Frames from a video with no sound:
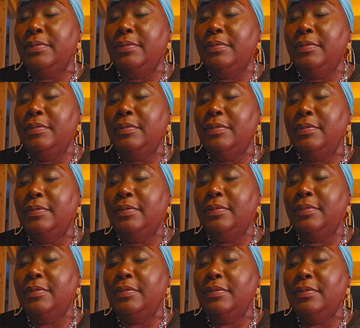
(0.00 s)

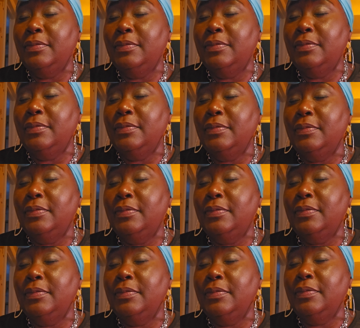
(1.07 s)

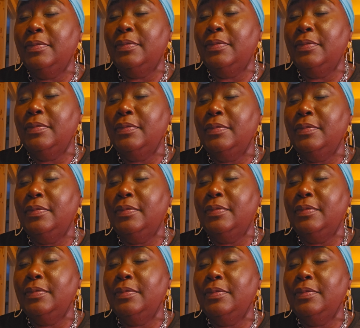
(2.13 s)
[no speech]